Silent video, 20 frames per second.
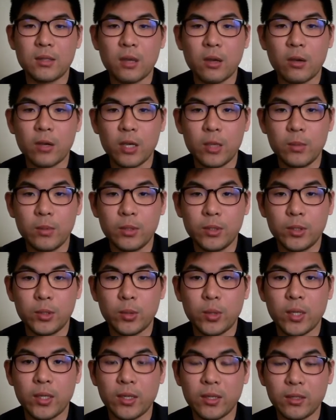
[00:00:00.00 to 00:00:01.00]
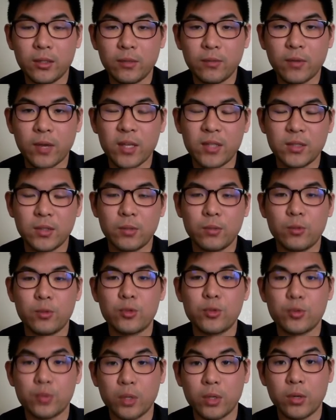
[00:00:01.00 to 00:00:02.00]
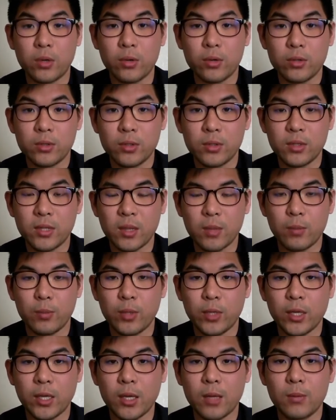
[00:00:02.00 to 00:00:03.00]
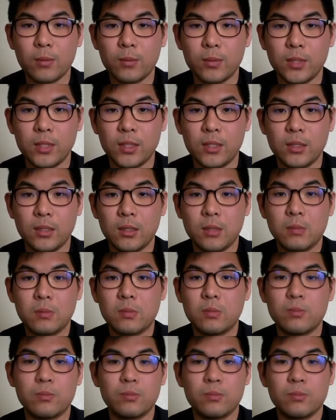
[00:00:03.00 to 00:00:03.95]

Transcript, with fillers: are able to identify certain triggers that bring up the, um,